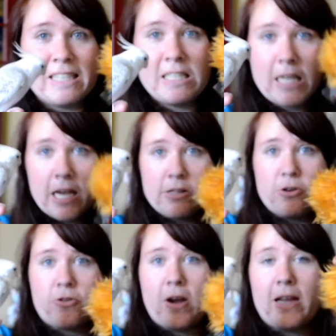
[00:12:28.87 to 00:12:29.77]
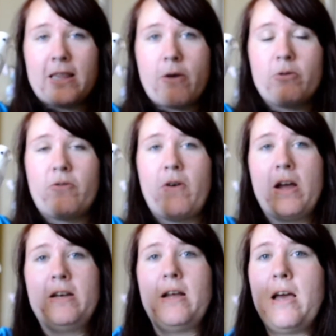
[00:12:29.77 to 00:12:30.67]
Yay, loot crate! That was
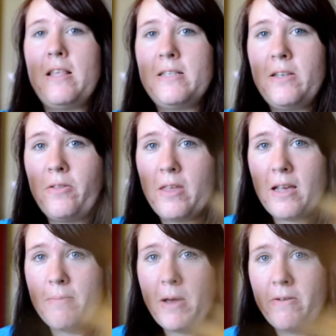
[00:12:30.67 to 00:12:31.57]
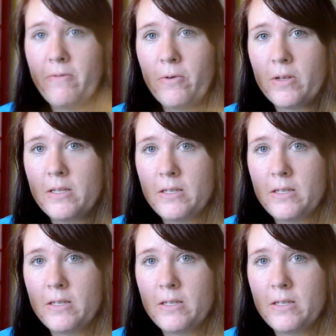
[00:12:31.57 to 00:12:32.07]
fun. I still think I'm out of focus.